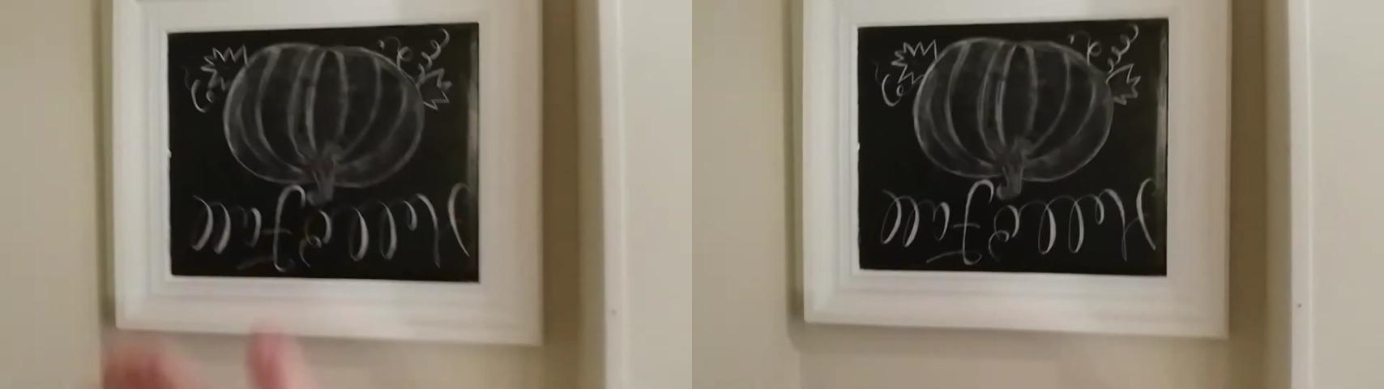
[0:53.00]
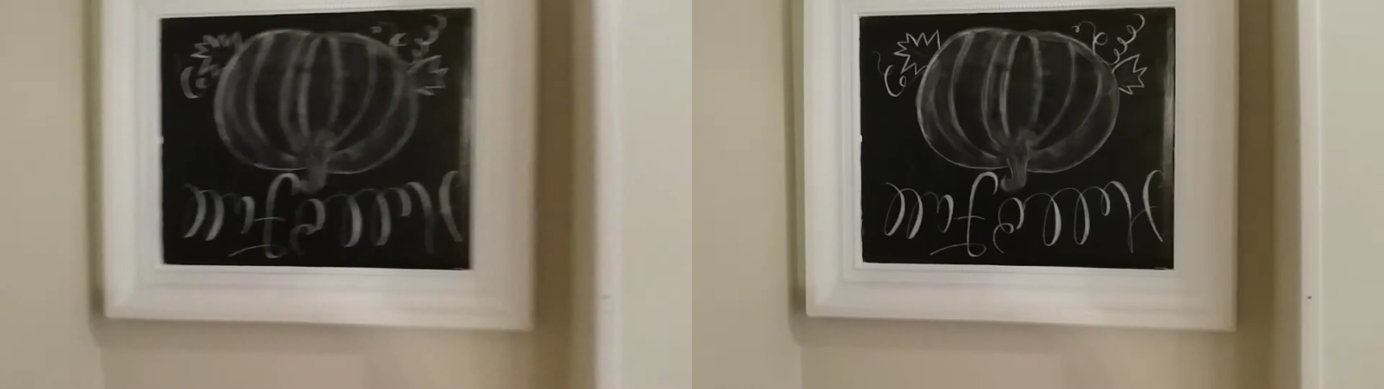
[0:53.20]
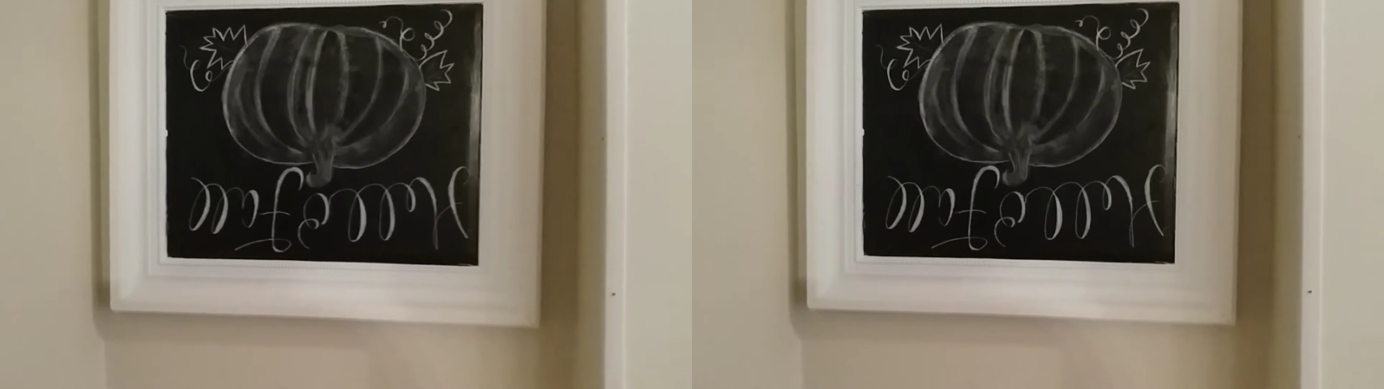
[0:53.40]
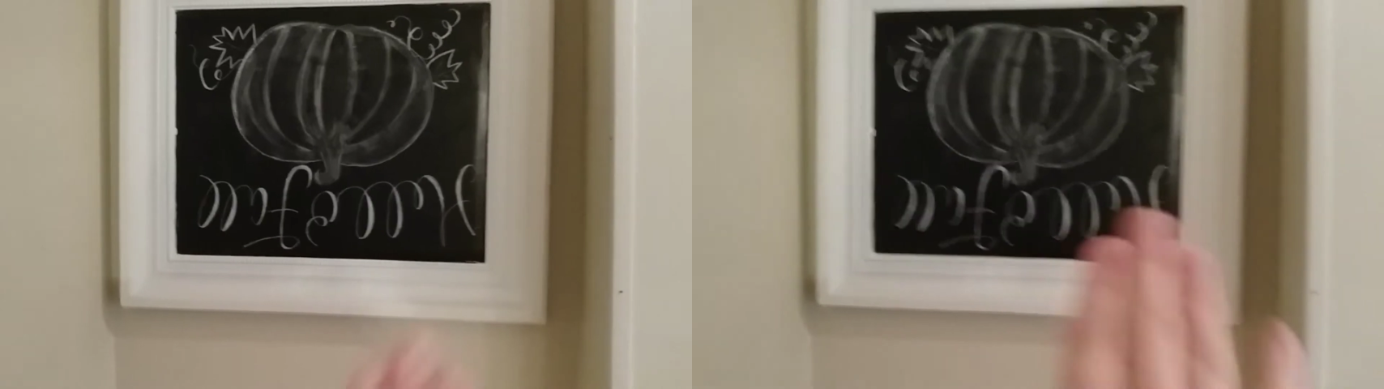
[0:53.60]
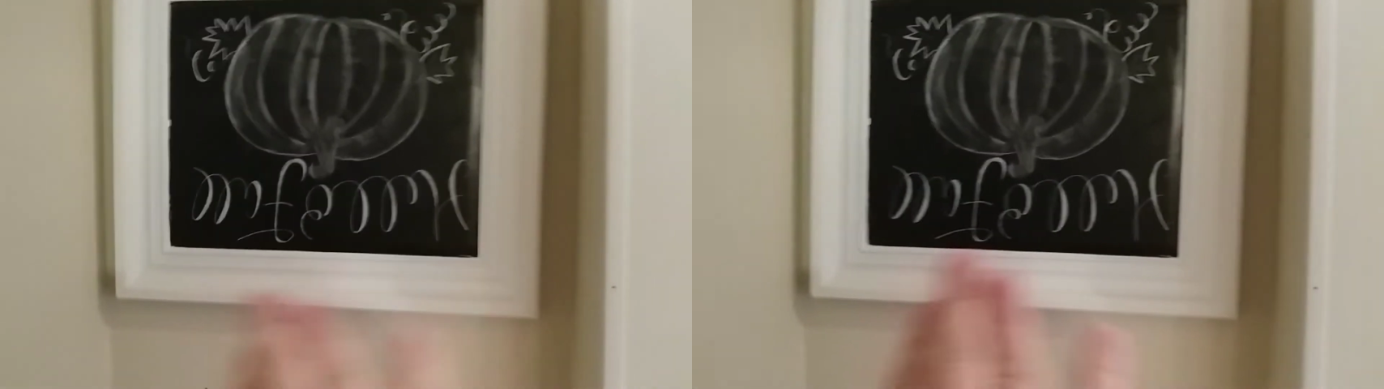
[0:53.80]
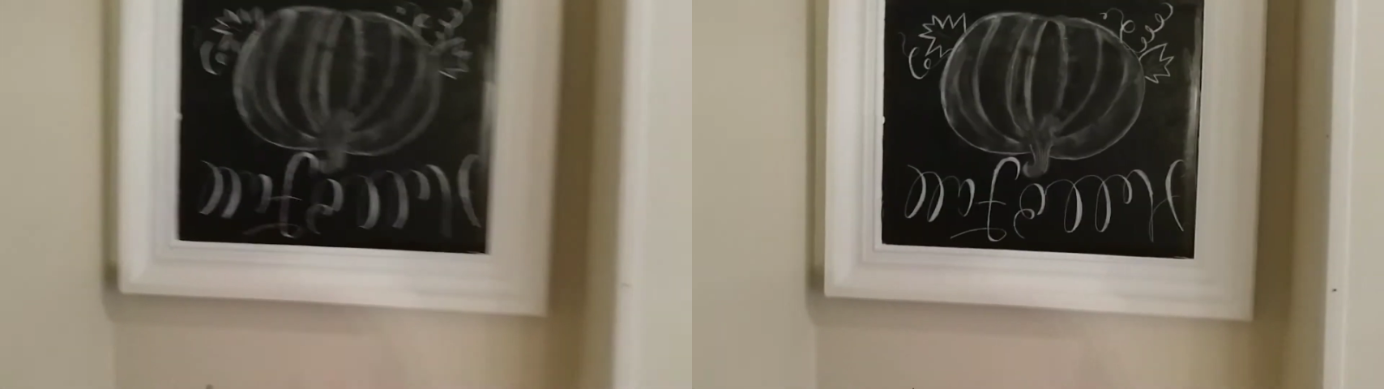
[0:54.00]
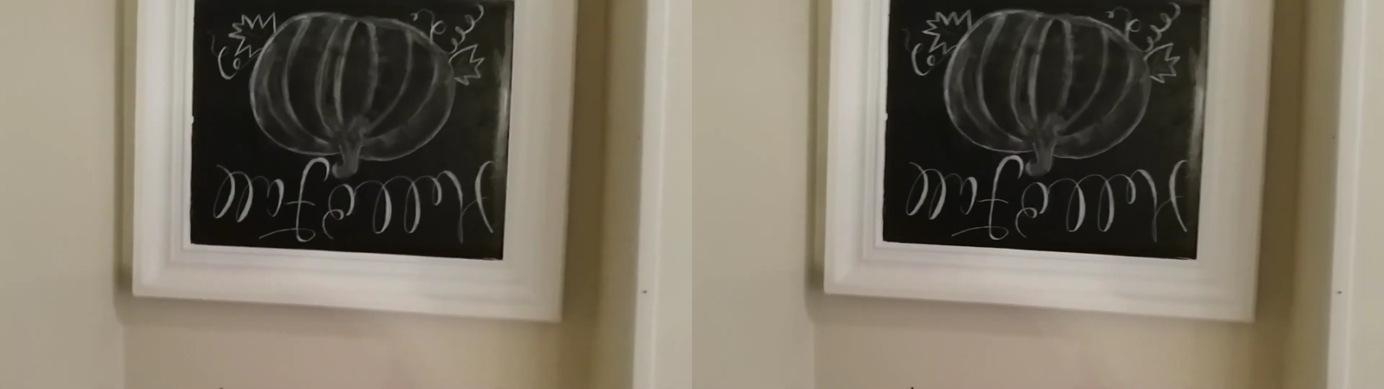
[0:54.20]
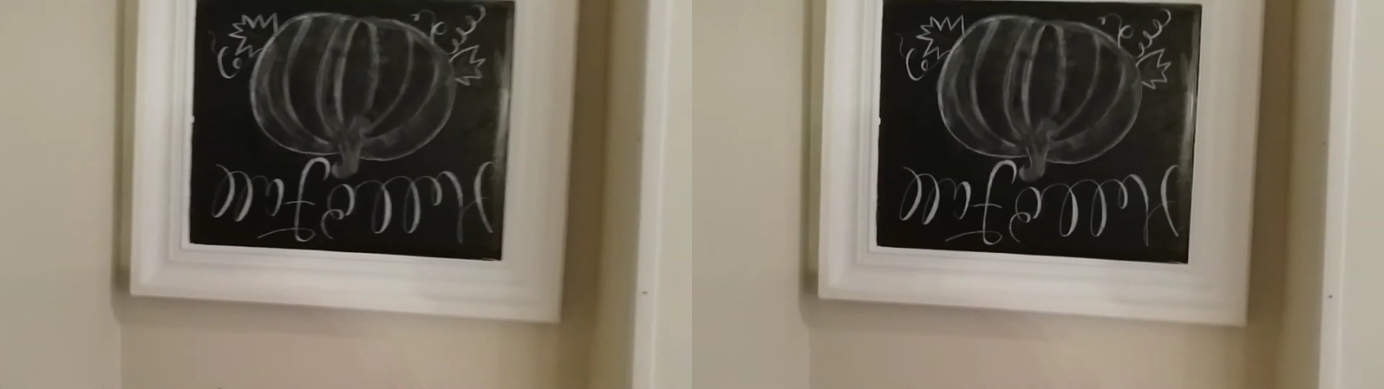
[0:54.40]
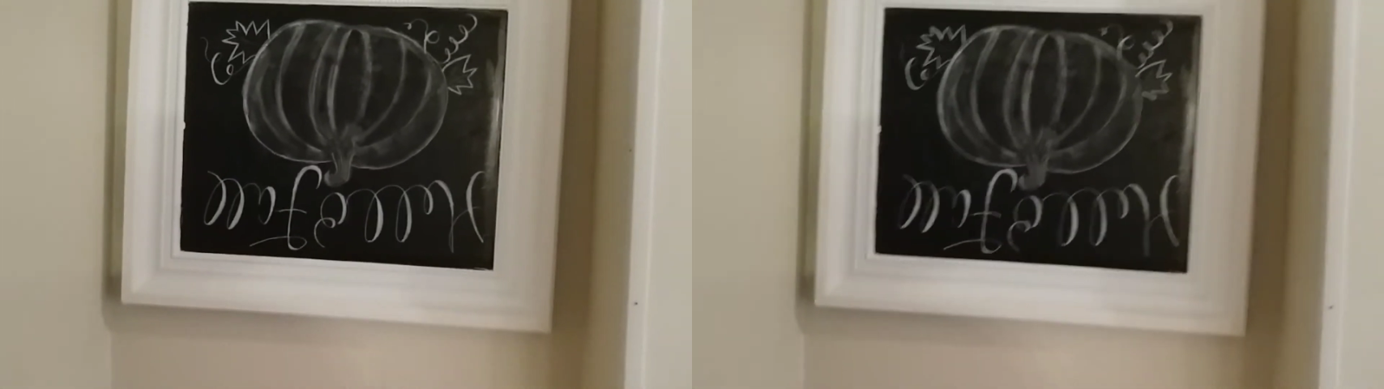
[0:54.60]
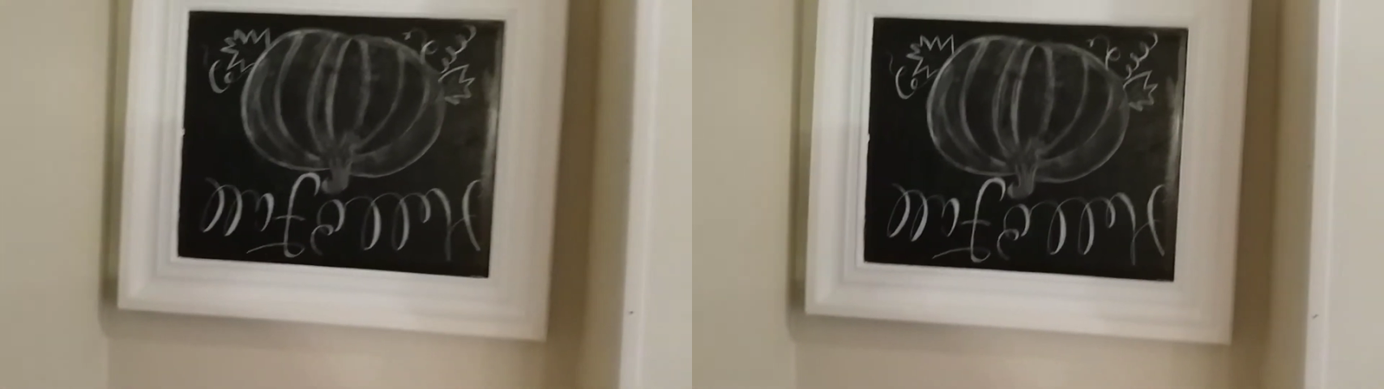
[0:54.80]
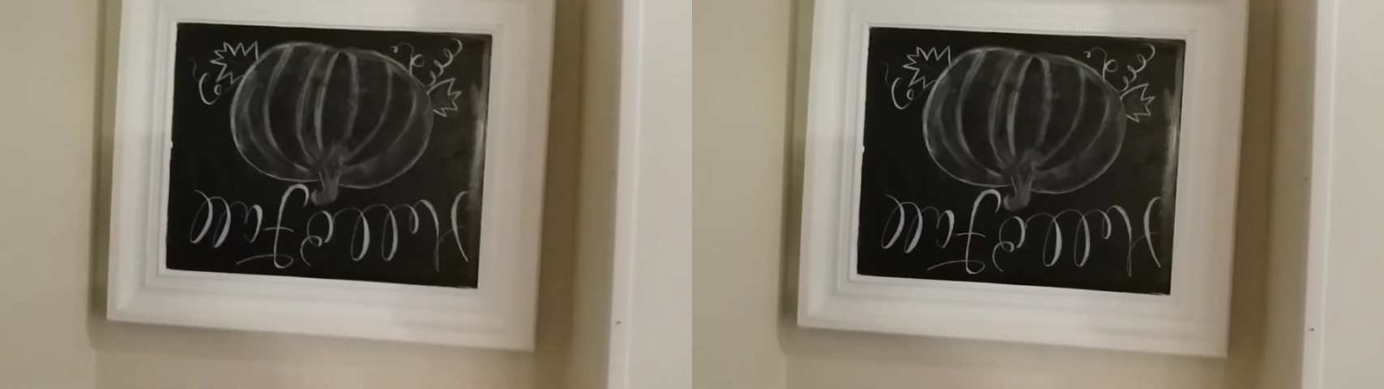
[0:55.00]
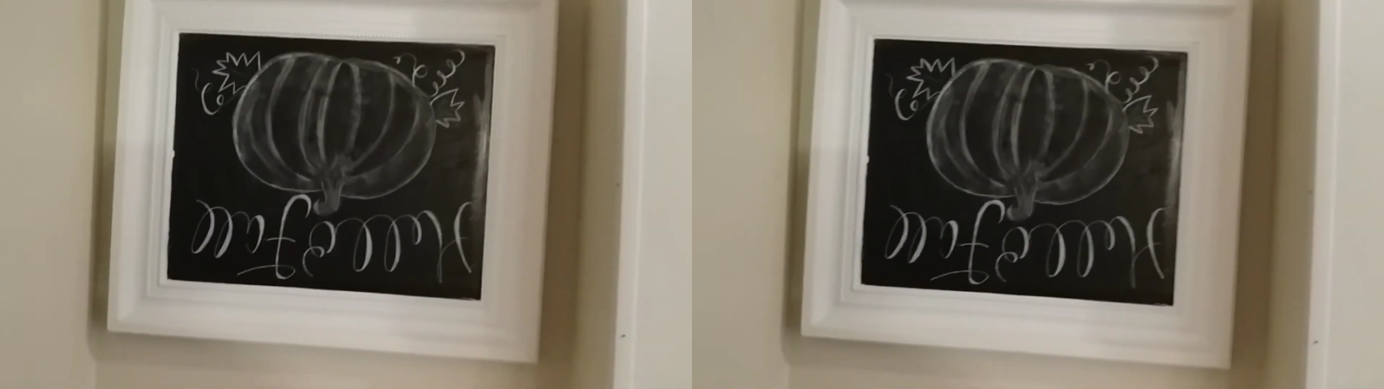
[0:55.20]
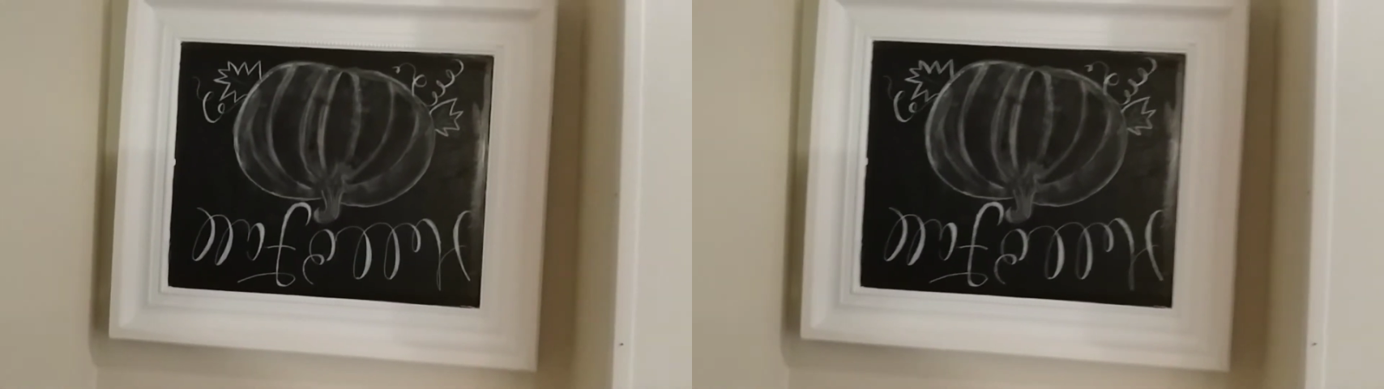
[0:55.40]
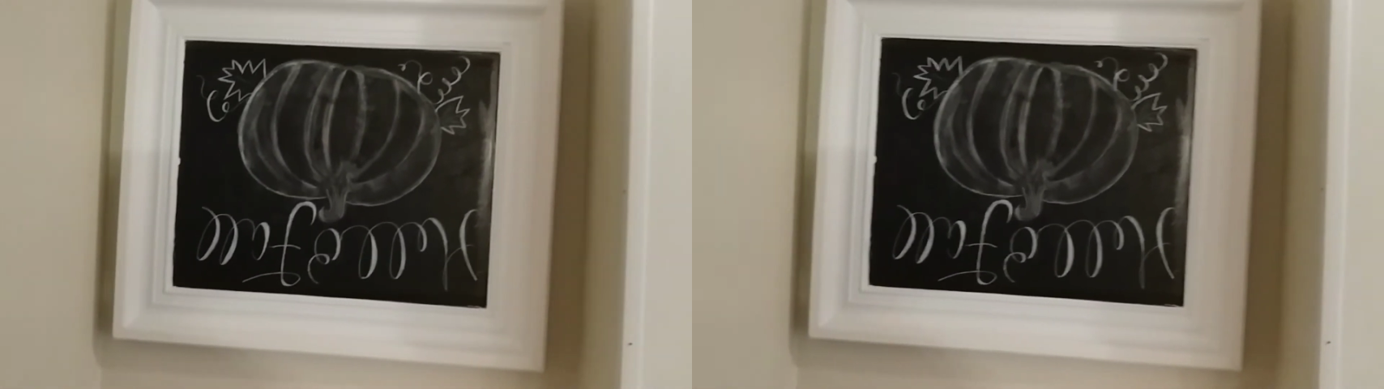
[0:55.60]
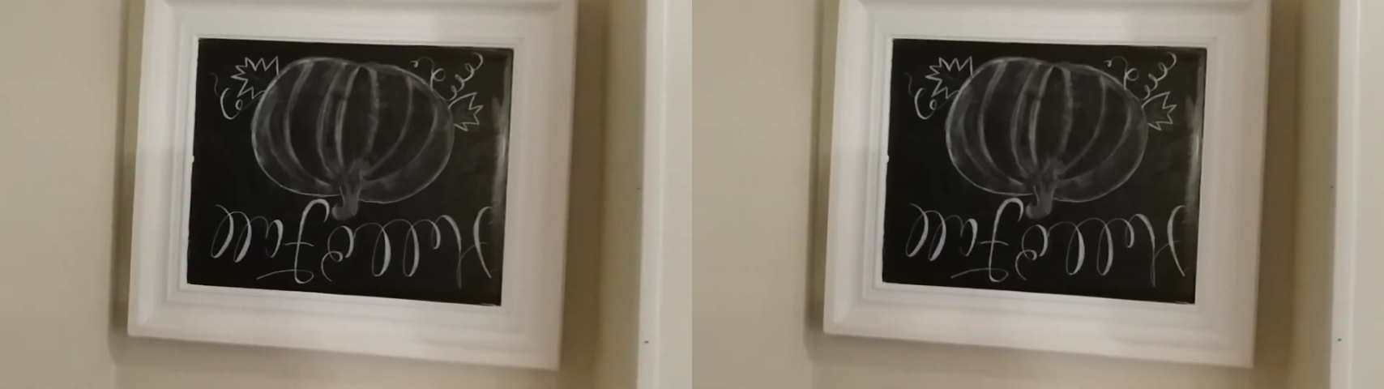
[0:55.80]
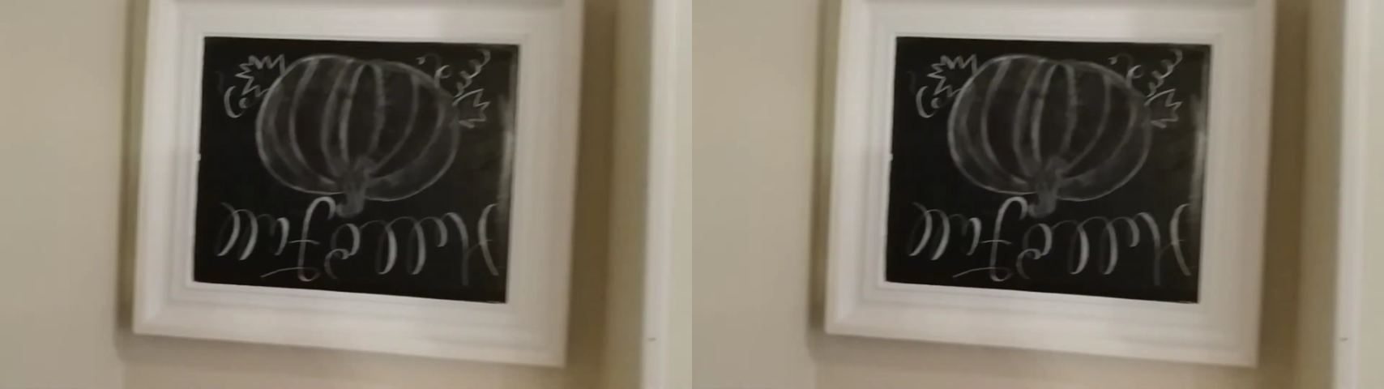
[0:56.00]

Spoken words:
No face is visible, so there are no lips to read.